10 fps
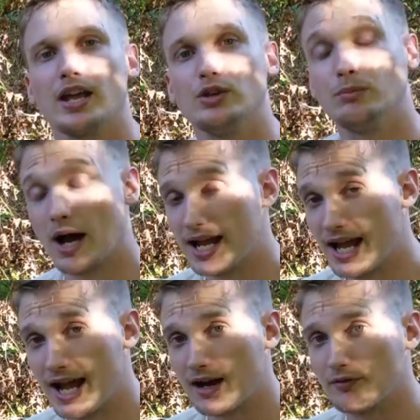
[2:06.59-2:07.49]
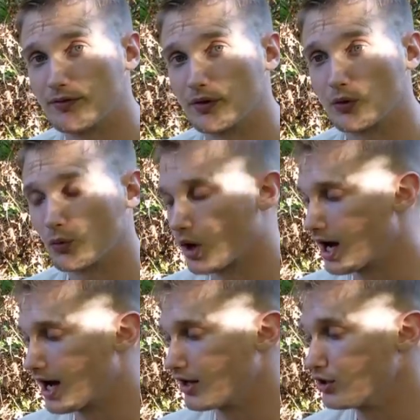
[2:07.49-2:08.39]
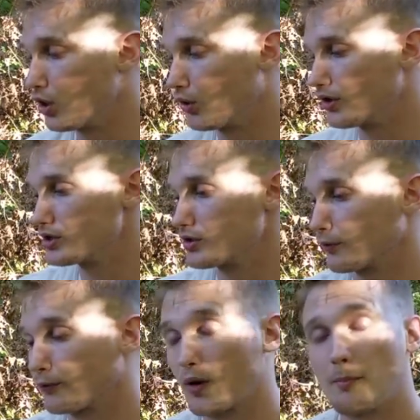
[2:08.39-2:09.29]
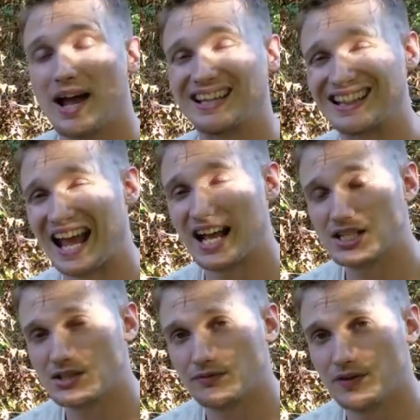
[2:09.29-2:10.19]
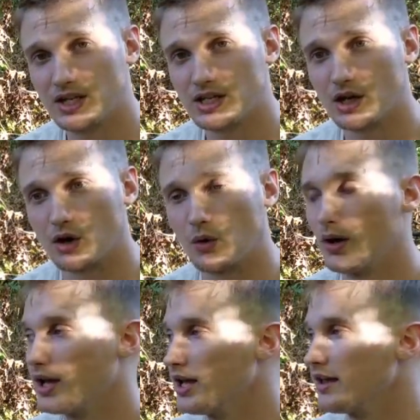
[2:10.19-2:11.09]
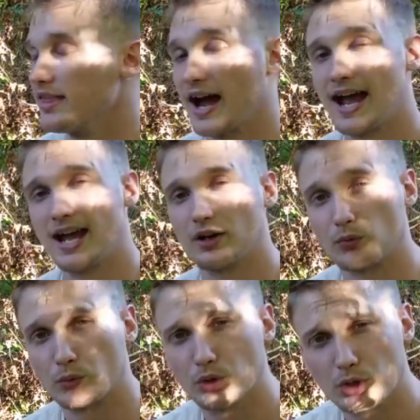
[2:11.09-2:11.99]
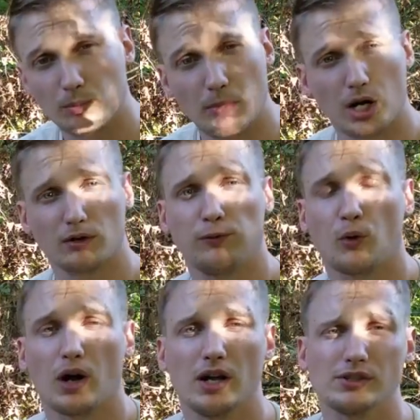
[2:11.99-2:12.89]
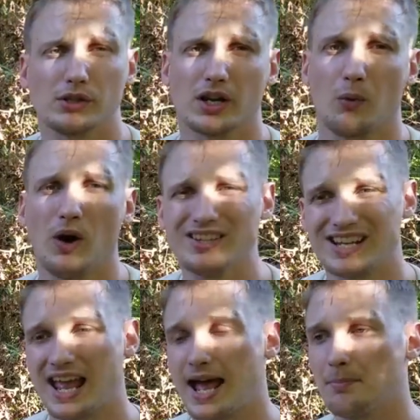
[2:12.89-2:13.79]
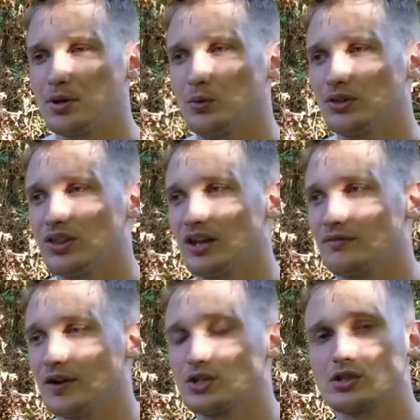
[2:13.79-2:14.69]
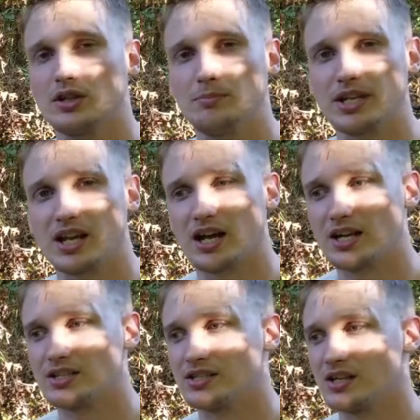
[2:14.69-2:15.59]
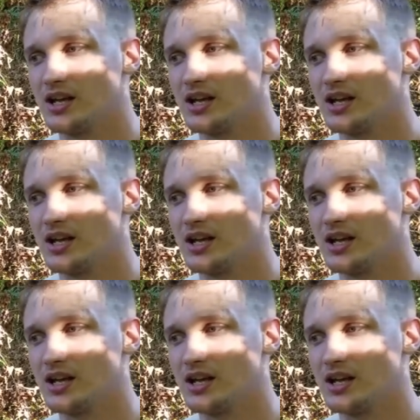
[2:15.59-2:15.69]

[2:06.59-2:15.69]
You might have uh, noticed from my last video that I had a Ruger Mark IV Hunter and I wasn't happy with it eventually because